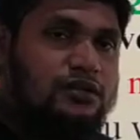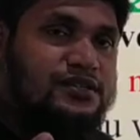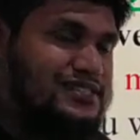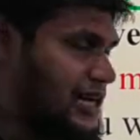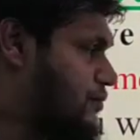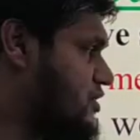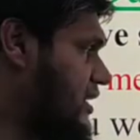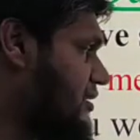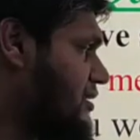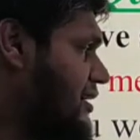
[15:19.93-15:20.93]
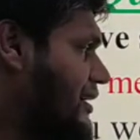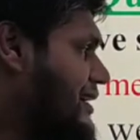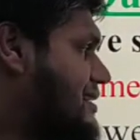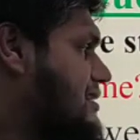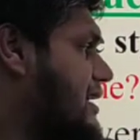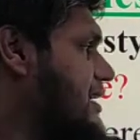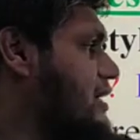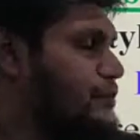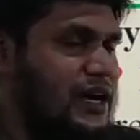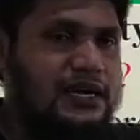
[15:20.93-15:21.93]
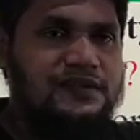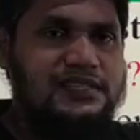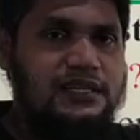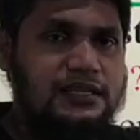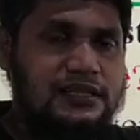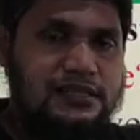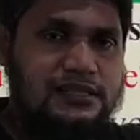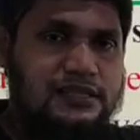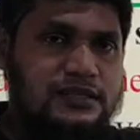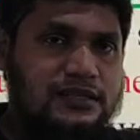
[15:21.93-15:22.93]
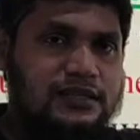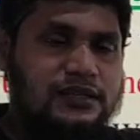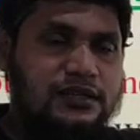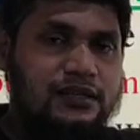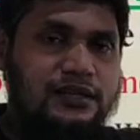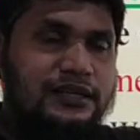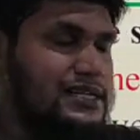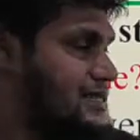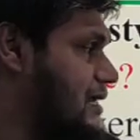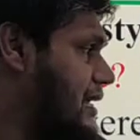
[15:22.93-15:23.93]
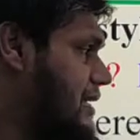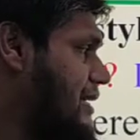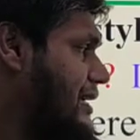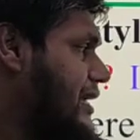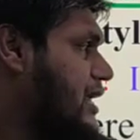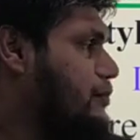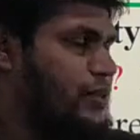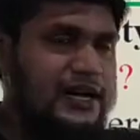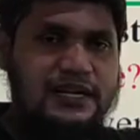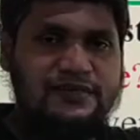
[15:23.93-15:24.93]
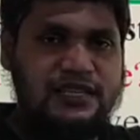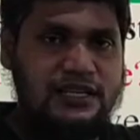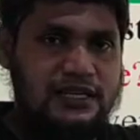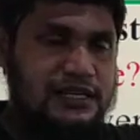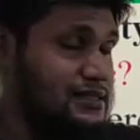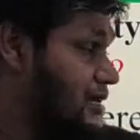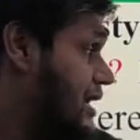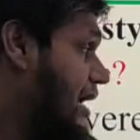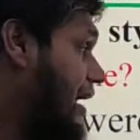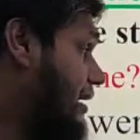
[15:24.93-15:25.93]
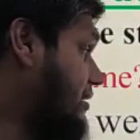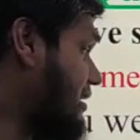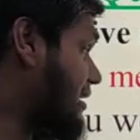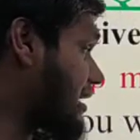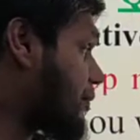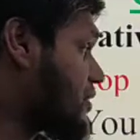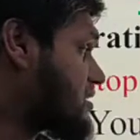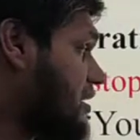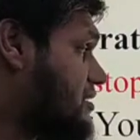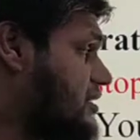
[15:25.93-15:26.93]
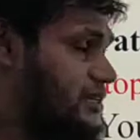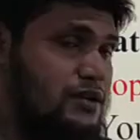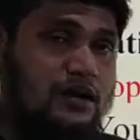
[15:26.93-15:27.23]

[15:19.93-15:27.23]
subject. It's a imperative sentence. It's a imperative sentence, and the traffic sergeant